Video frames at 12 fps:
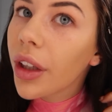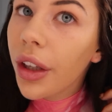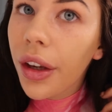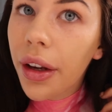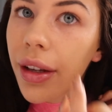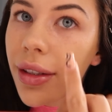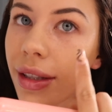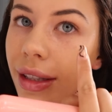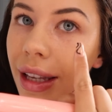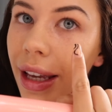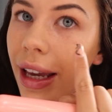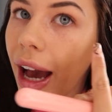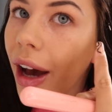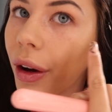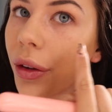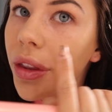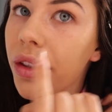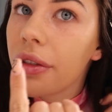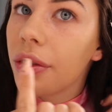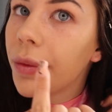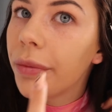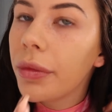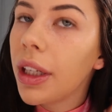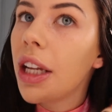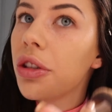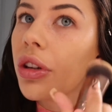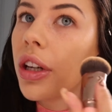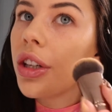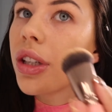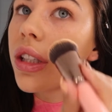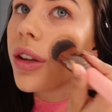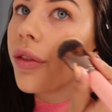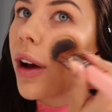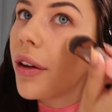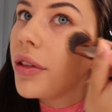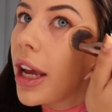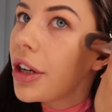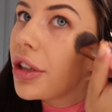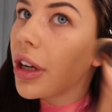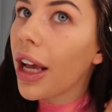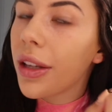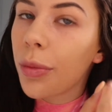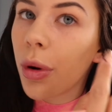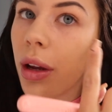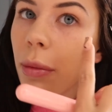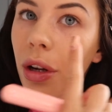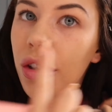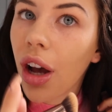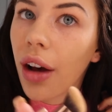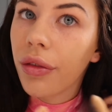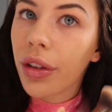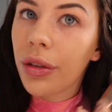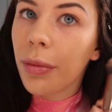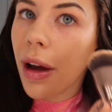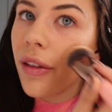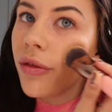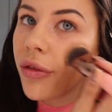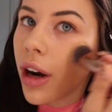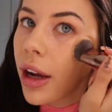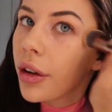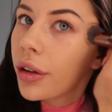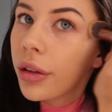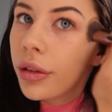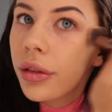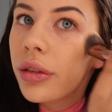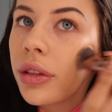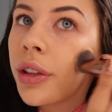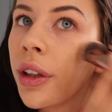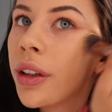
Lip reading: You can see how literally just the foundation has pretty much covered my freckles.